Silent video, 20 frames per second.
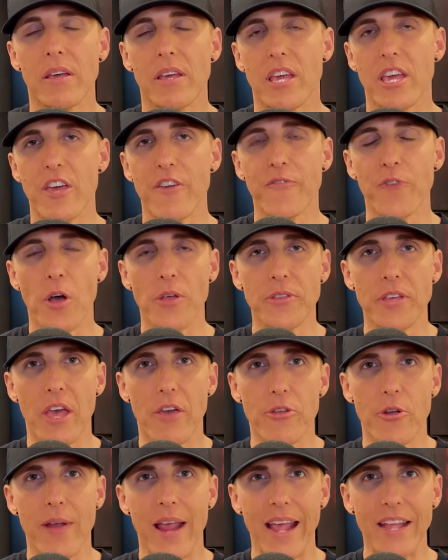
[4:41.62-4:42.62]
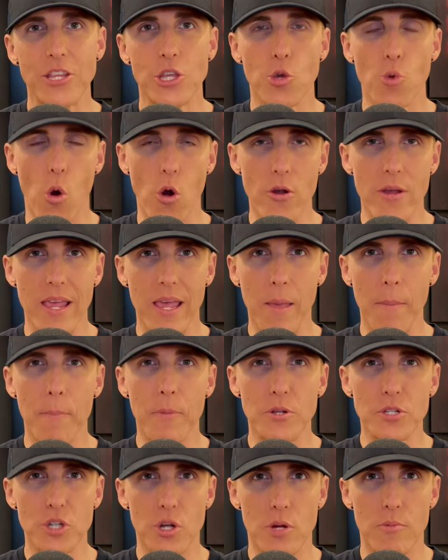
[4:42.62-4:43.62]
If, on the other hand, you are
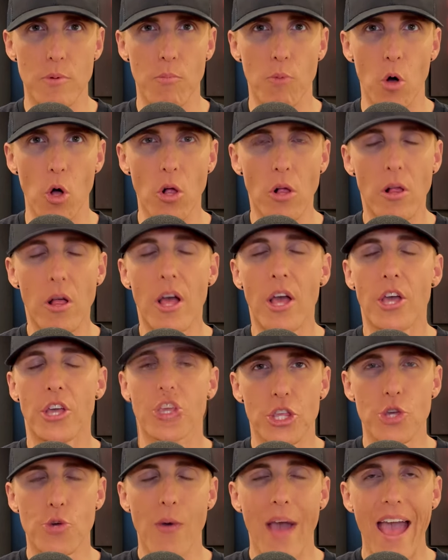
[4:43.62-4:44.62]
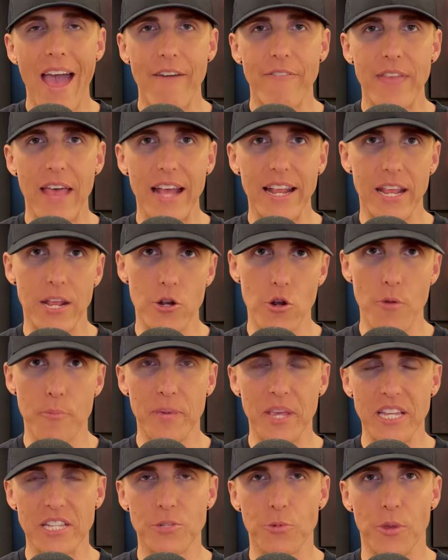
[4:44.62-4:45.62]
imperturbable, you have that inner
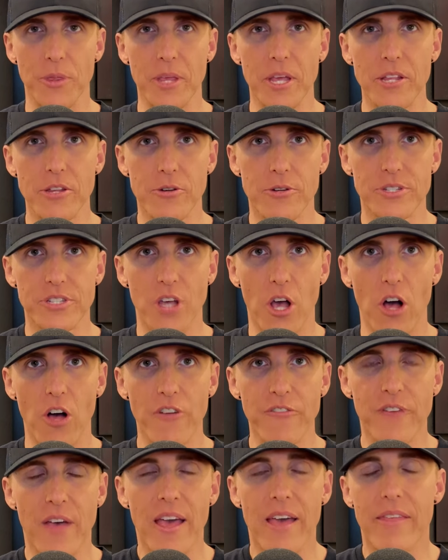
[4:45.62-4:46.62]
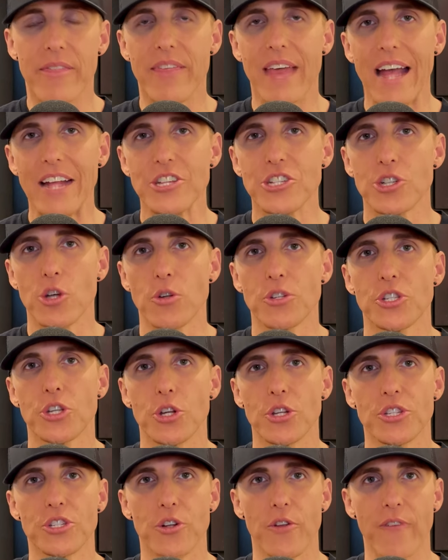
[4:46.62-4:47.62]
peace within yourself, that shows
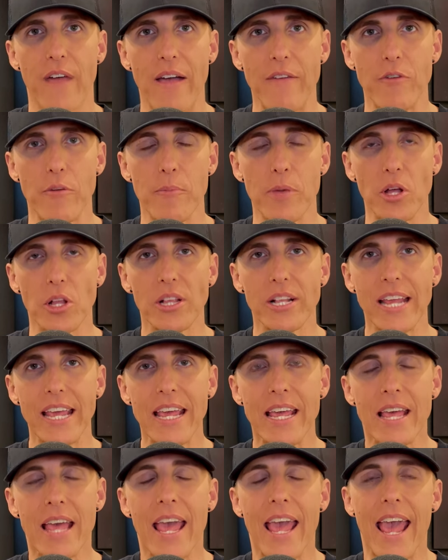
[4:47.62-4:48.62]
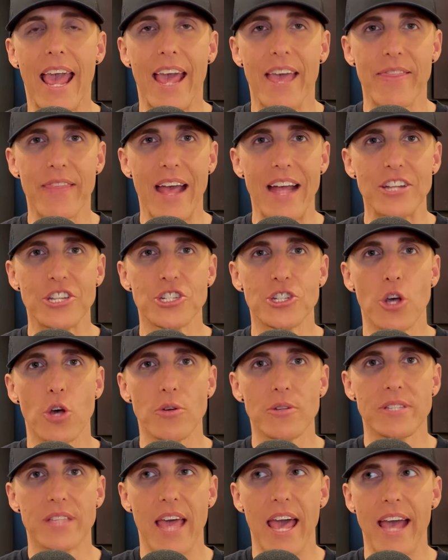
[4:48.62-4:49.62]
good survivability. And that
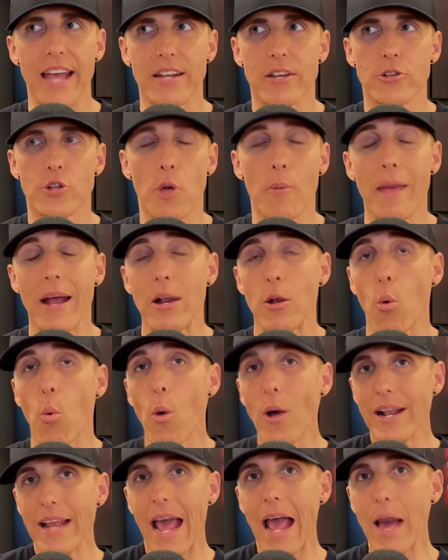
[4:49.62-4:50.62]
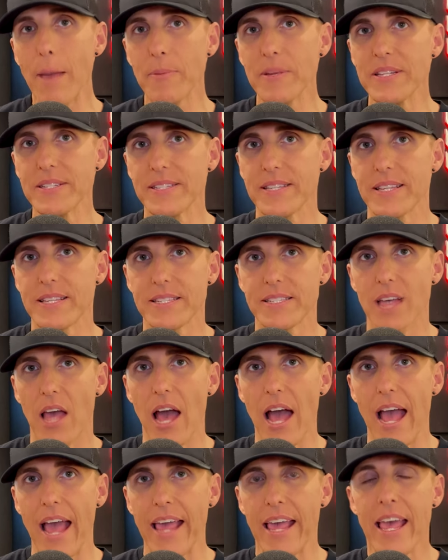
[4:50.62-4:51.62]
shows that no matter what happens to this
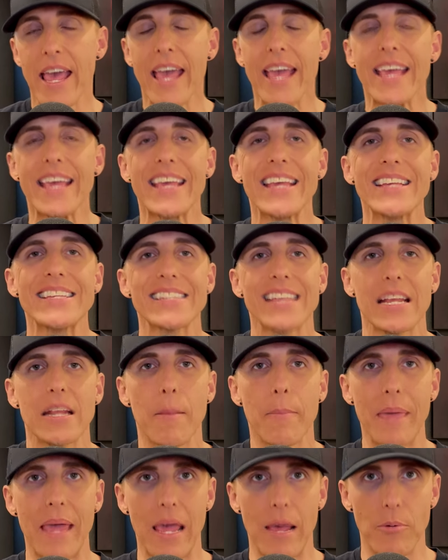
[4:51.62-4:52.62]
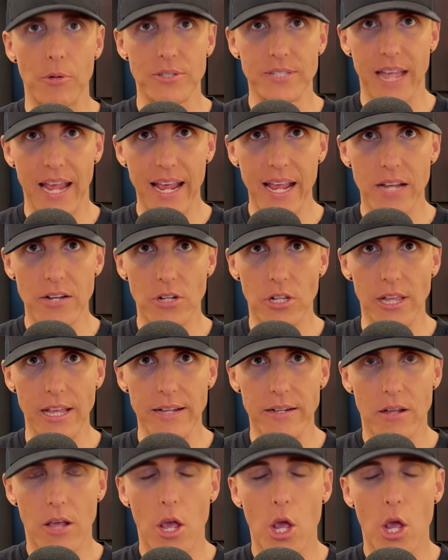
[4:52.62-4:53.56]
guy, he's going to be able to handle it.